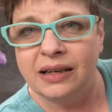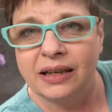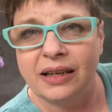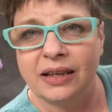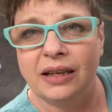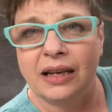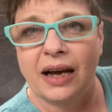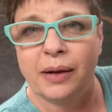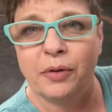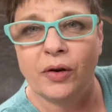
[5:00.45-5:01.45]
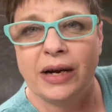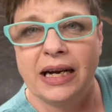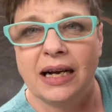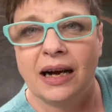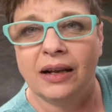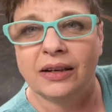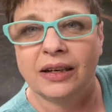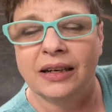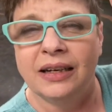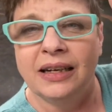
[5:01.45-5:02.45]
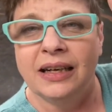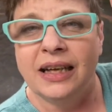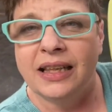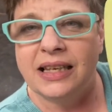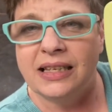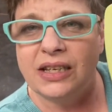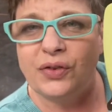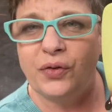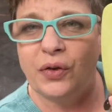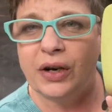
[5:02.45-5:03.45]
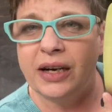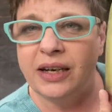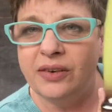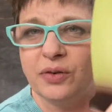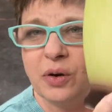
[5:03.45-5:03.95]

look at the lime green color. This is footed, of